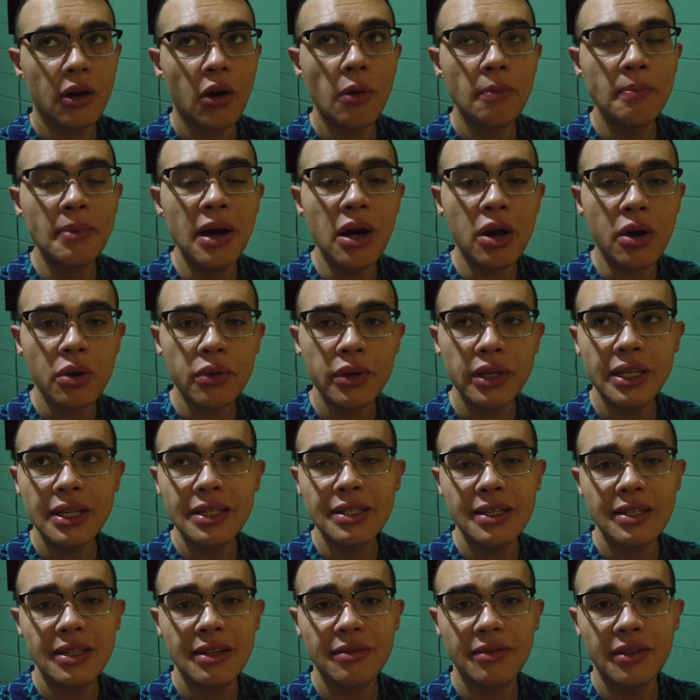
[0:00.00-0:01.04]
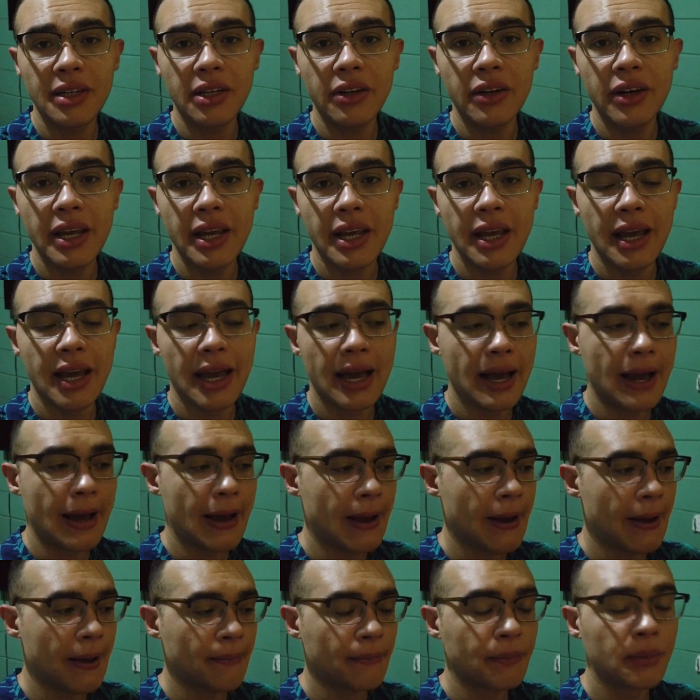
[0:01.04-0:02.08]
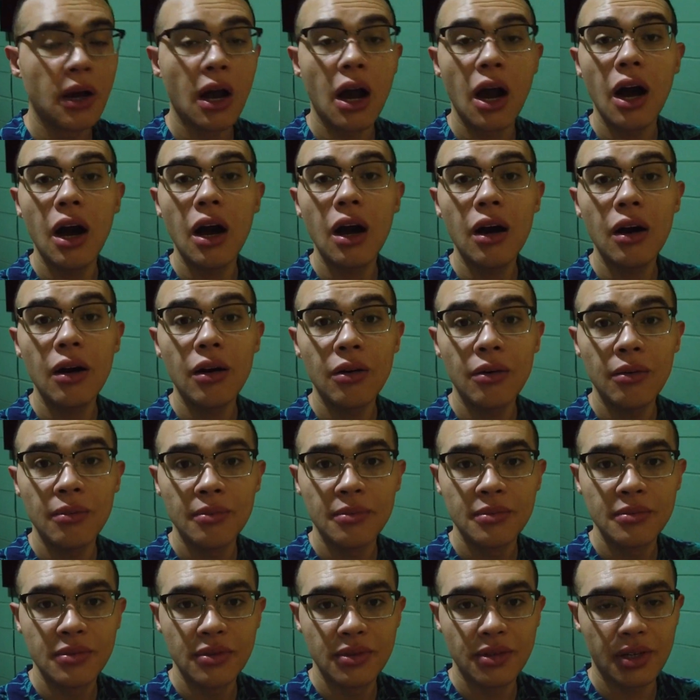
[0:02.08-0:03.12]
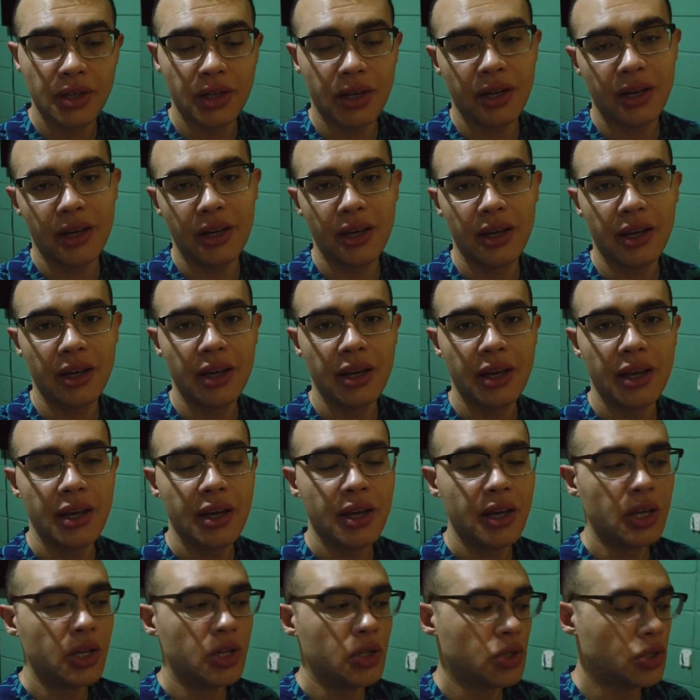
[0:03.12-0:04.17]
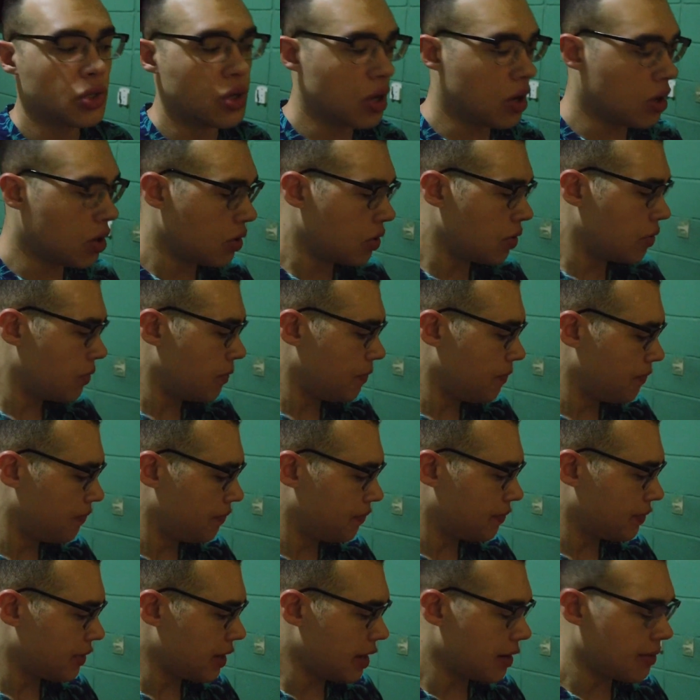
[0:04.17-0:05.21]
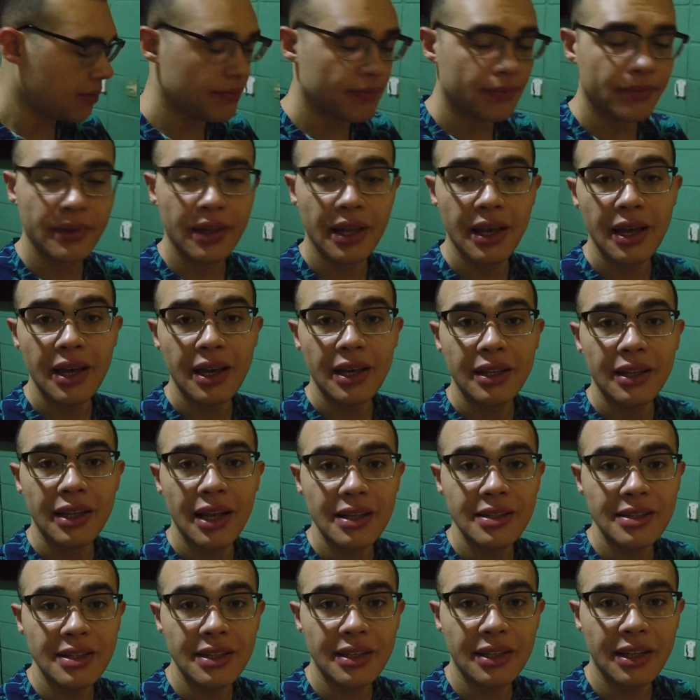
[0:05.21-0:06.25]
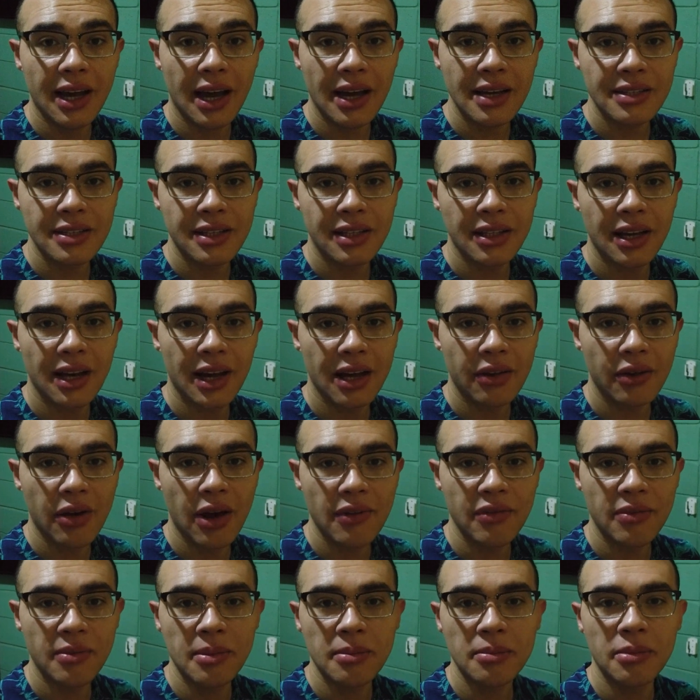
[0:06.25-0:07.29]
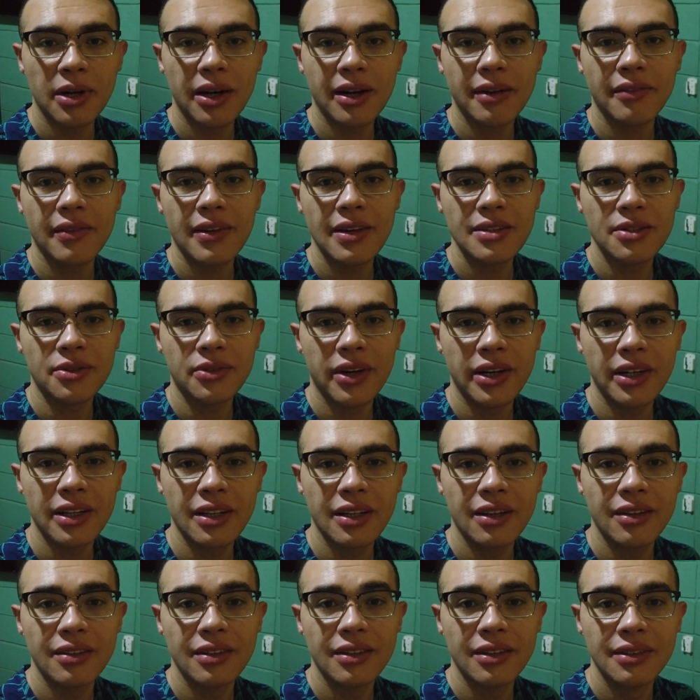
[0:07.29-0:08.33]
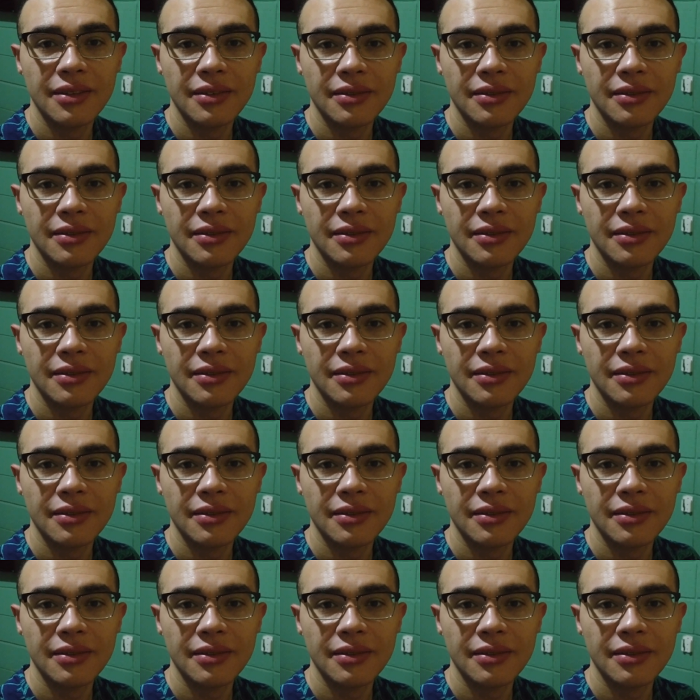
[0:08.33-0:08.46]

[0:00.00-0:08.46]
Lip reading: Copan Ruinas is a very calm city. So yeah, that's it, guys. I will have my breakfast right now.